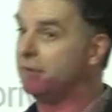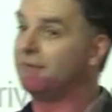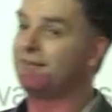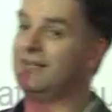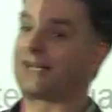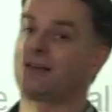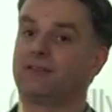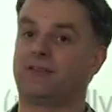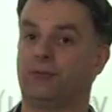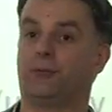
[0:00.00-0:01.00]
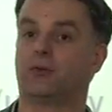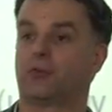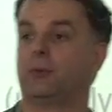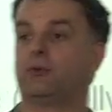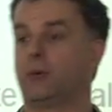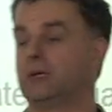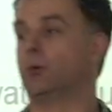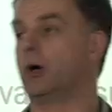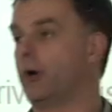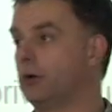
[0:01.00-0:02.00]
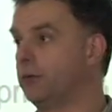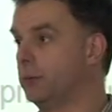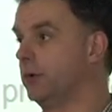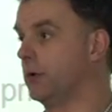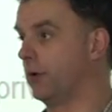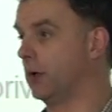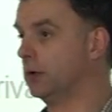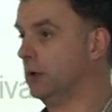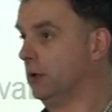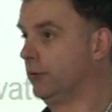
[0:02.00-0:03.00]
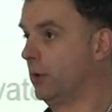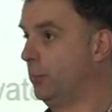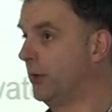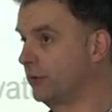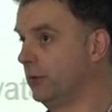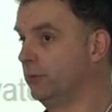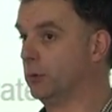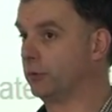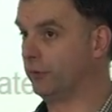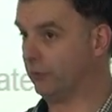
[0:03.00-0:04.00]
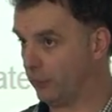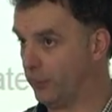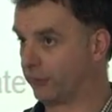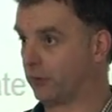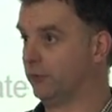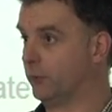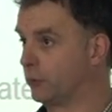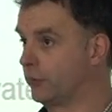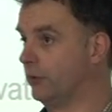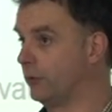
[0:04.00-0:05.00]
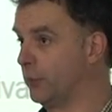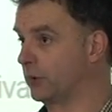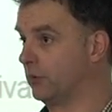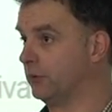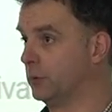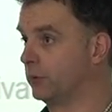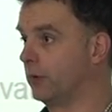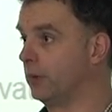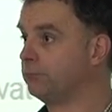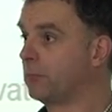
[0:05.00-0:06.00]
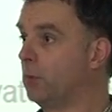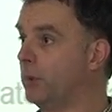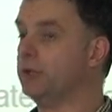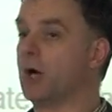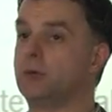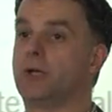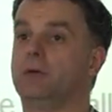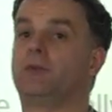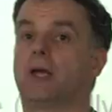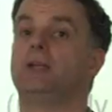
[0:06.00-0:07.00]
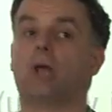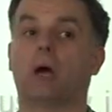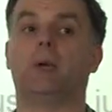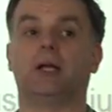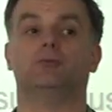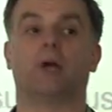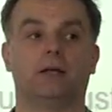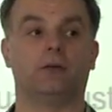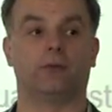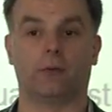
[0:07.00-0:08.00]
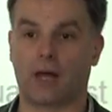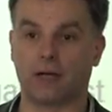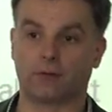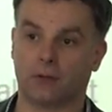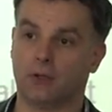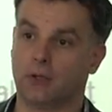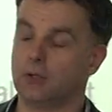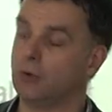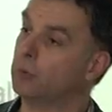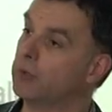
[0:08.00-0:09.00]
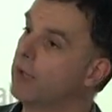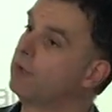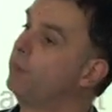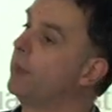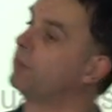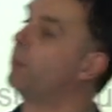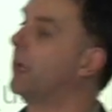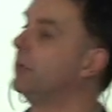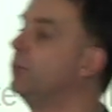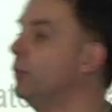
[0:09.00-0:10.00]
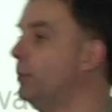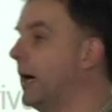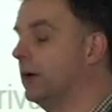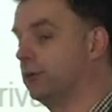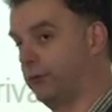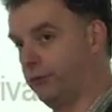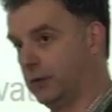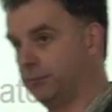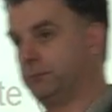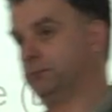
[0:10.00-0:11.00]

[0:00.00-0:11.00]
there is little difference between one item and the other. So a bottle of water is a bottle of water is a bottle of water. We know there is a going rate for that. You wouldn't expect to pay £2 for a